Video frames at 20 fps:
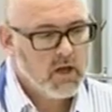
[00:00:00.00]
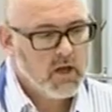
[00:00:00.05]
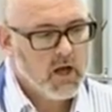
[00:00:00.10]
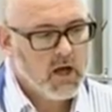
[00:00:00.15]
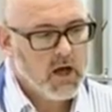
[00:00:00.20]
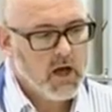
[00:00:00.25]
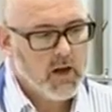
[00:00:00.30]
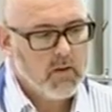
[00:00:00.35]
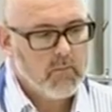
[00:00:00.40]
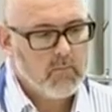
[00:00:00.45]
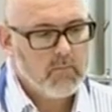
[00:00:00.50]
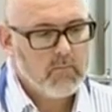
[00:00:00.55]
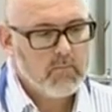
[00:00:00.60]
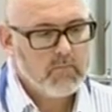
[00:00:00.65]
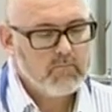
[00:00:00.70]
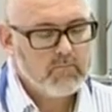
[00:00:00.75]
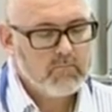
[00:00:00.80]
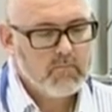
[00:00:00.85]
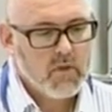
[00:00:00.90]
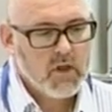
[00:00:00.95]

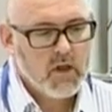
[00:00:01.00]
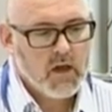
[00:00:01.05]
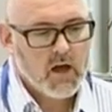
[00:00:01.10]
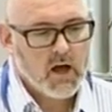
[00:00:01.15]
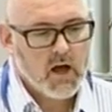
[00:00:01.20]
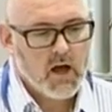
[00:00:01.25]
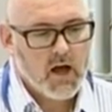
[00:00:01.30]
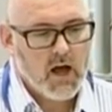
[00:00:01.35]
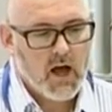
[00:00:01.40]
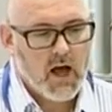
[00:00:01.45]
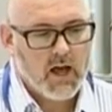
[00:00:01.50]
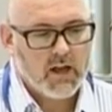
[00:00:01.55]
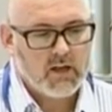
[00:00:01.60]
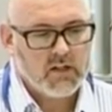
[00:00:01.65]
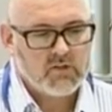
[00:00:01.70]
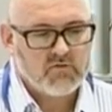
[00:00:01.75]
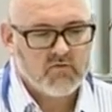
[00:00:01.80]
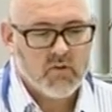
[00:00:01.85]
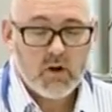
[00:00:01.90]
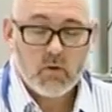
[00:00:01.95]
And
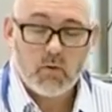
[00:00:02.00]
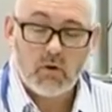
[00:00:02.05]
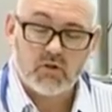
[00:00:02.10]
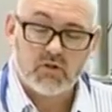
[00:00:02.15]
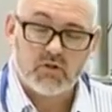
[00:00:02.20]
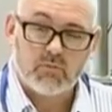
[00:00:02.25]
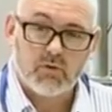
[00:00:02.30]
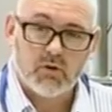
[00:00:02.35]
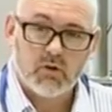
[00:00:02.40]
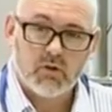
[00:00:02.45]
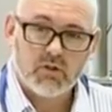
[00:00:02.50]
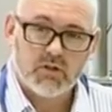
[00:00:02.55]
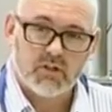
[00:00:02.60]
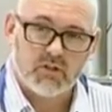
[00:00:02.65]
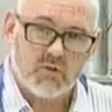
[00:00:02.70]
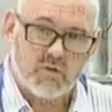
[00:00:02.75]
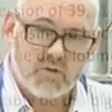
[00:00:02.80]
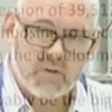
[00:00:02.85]
it's very well supported. There are